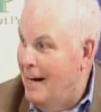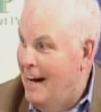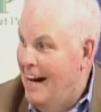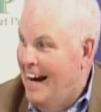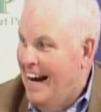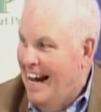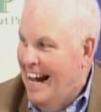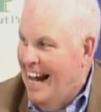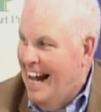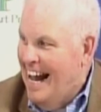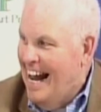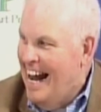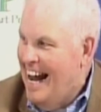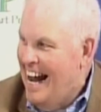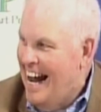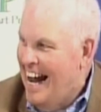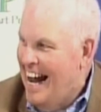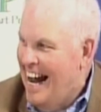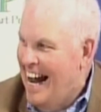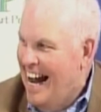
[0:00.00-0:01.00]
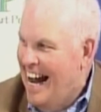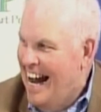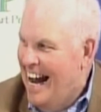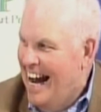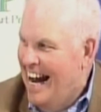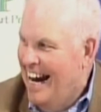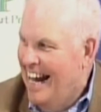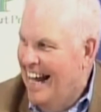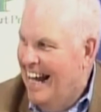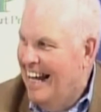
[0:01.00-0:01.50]

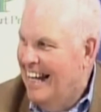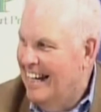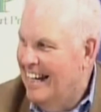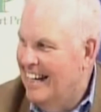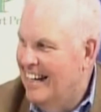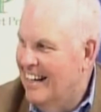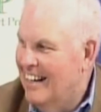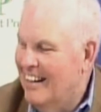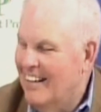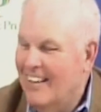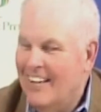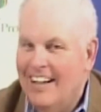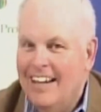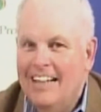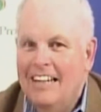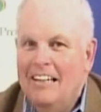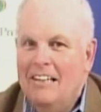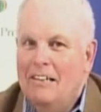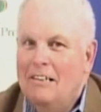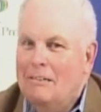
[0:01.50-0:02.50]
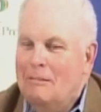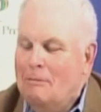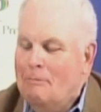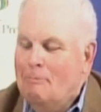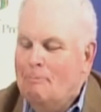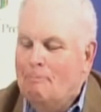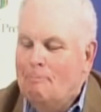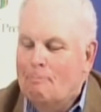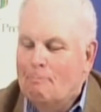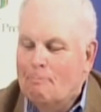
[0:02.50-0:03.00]

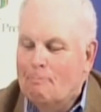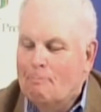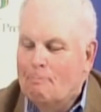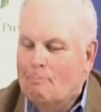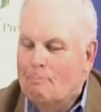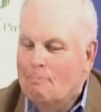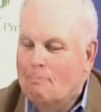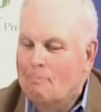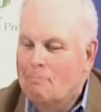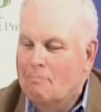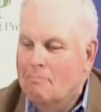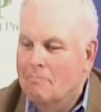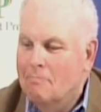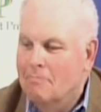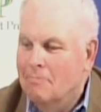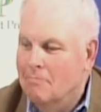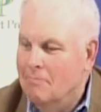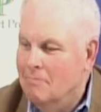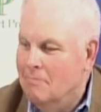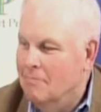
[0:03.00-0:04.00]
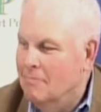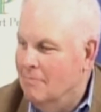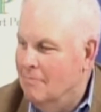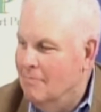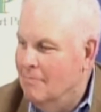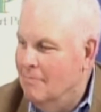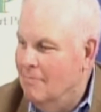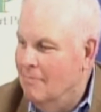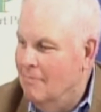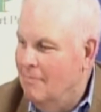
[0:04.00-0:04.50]

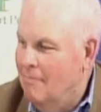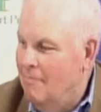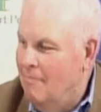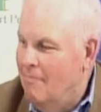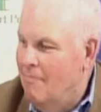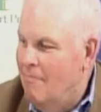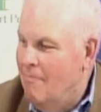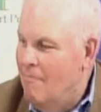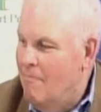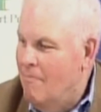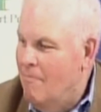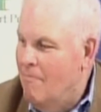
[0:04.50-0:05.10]
(not speaking)